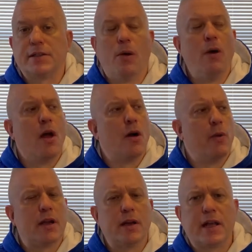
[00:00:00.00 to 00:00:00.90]
So
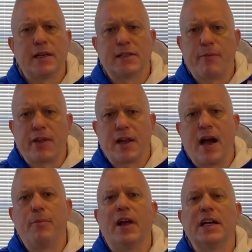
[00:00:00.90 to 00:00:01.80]
we could get something
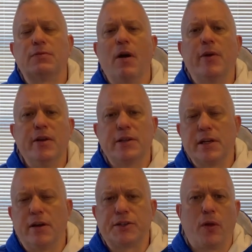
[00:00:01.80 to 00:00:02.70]
complex where we're
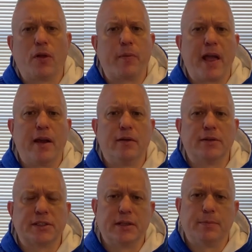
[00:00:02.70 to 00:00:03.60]
using our solar
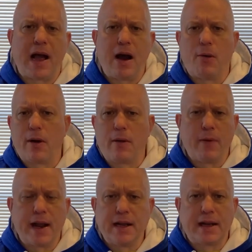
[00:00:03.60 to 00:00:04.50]
panels to power a
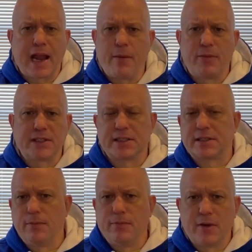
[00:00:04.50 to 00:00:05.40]
Ring camera
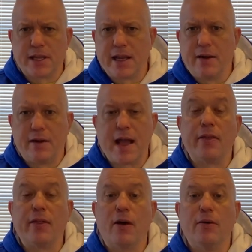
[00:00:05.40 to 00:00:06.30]
system with the
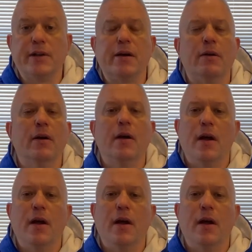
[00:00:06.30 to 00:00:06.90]
internet and the whole deal.